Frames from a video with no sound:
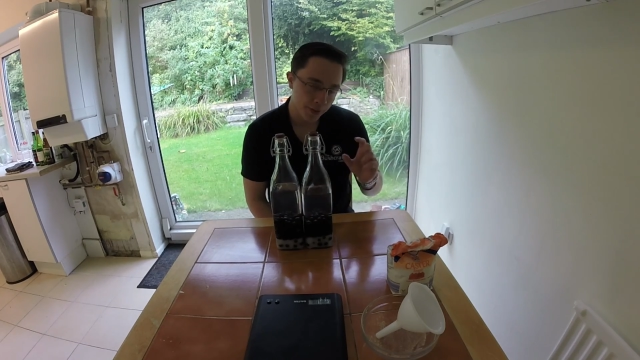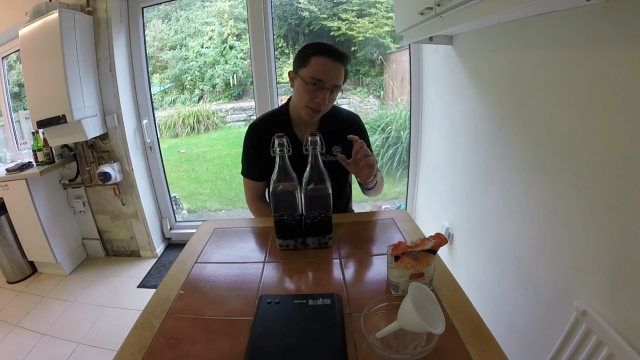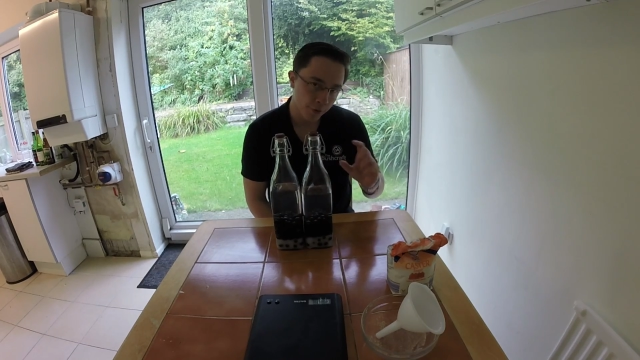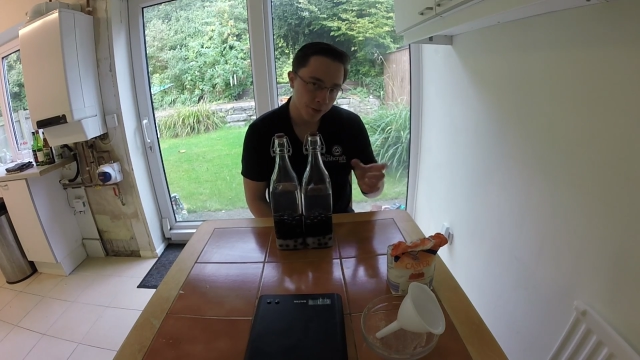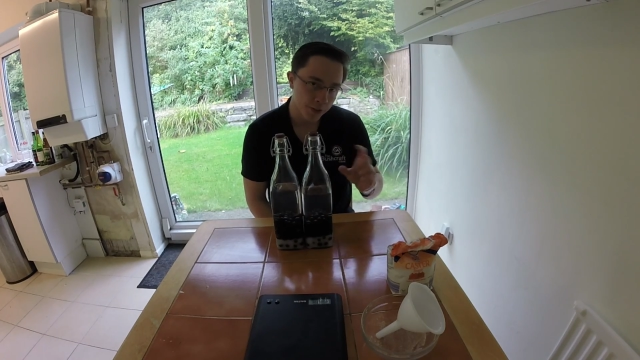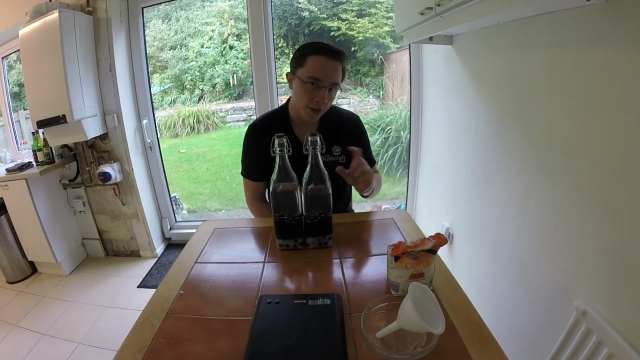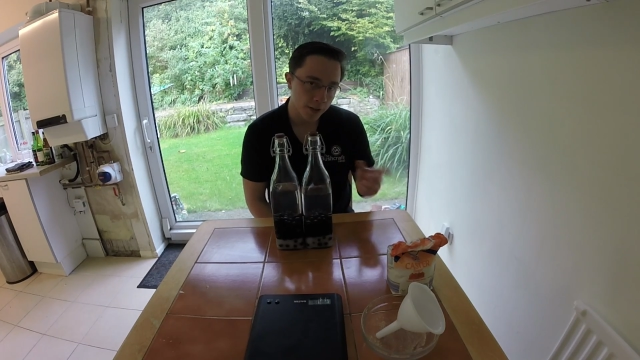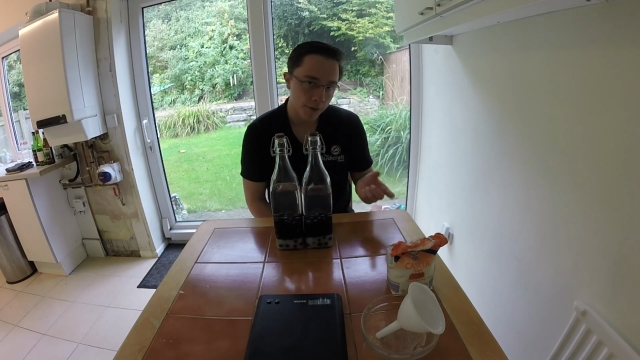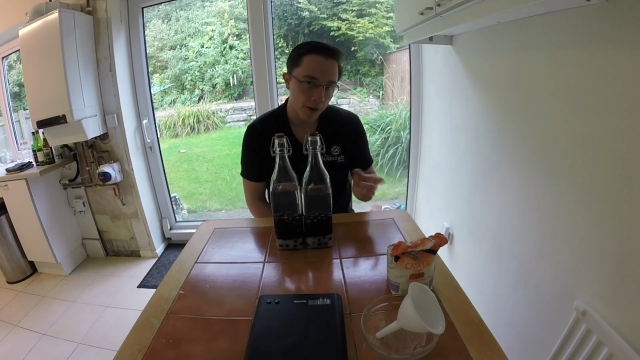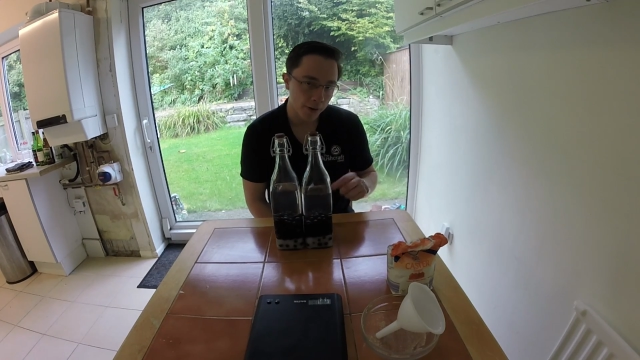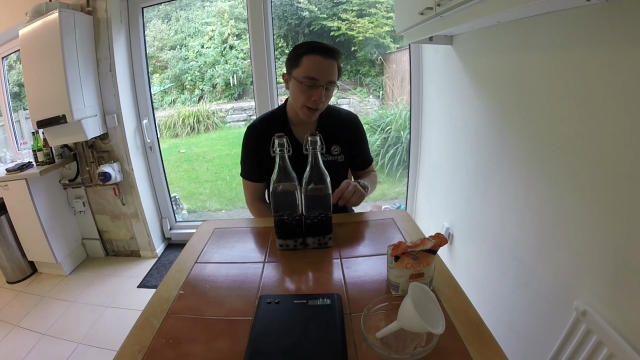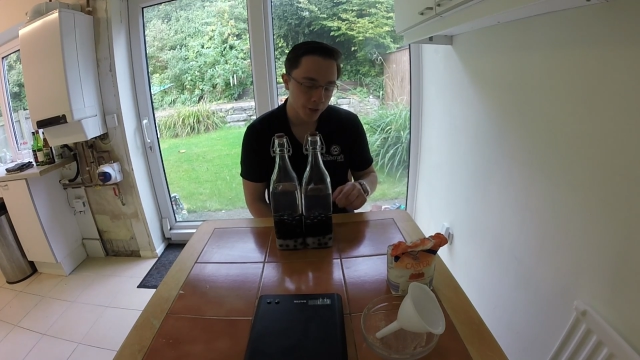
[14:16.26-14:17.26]
There is another
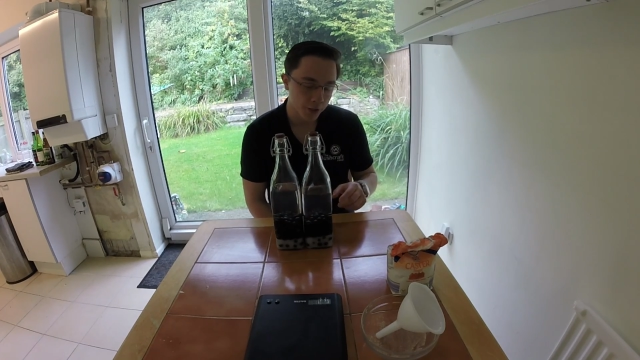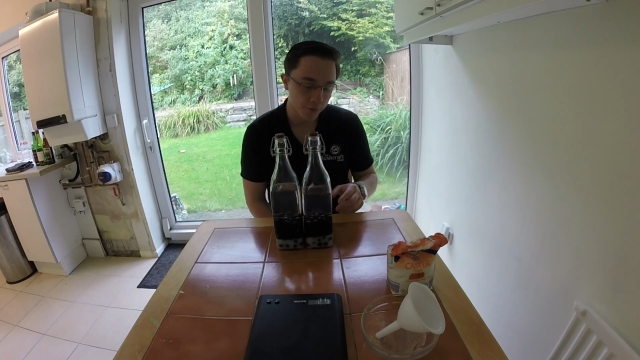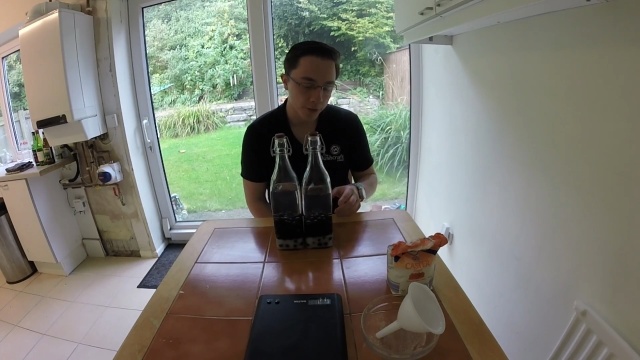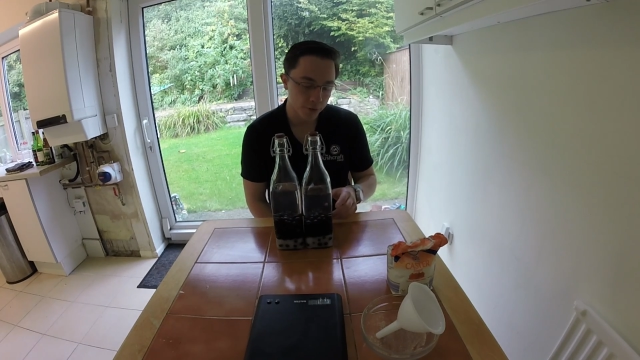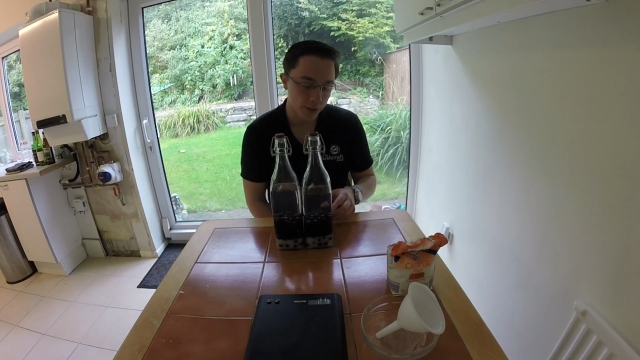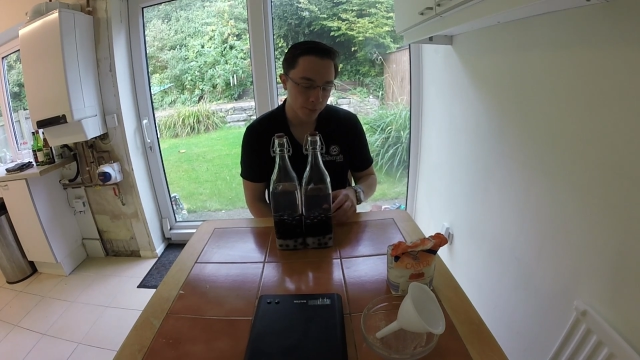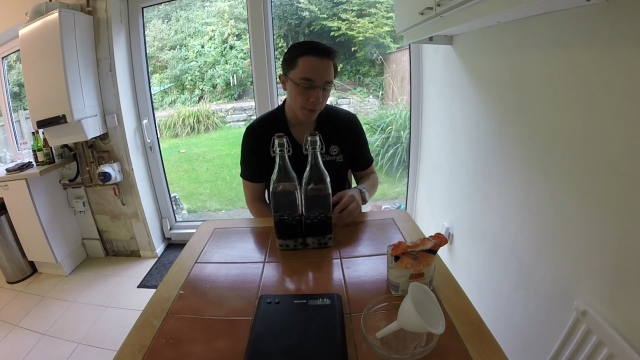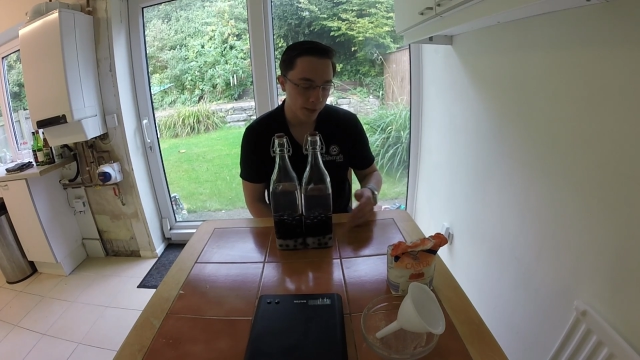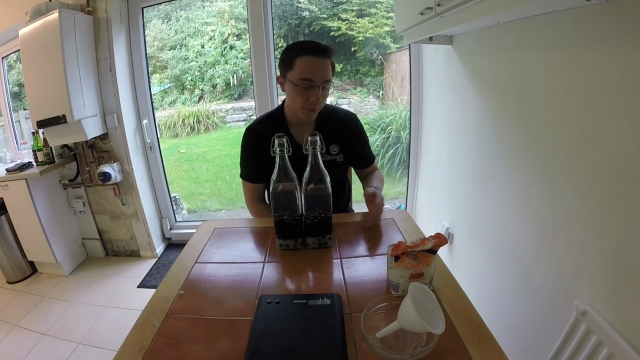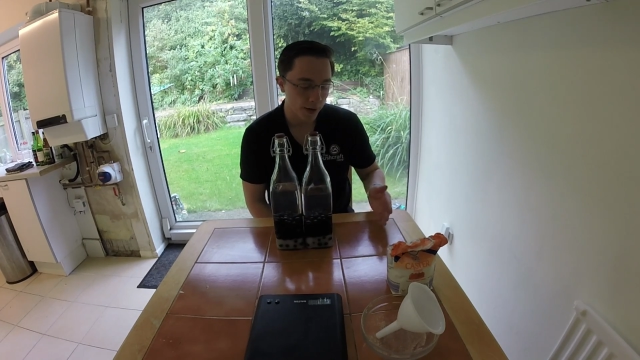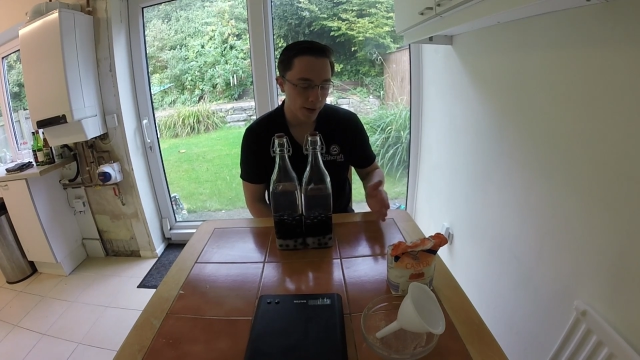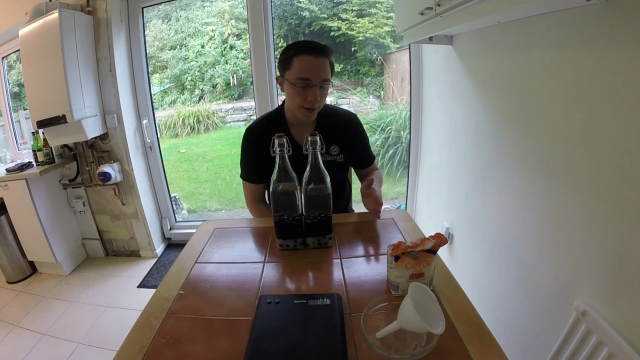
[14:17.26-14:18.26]
variation of this recipe
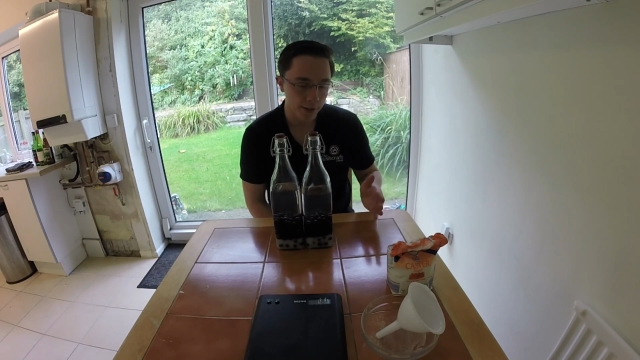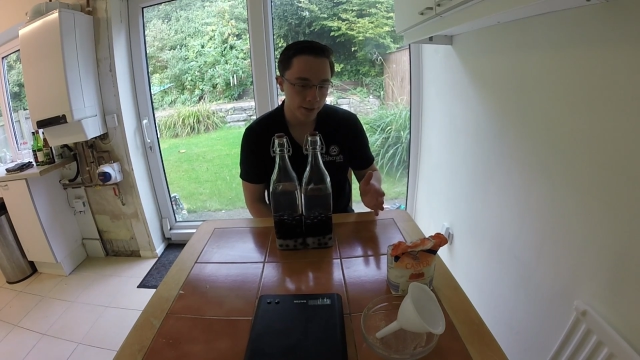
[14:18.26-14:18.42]
where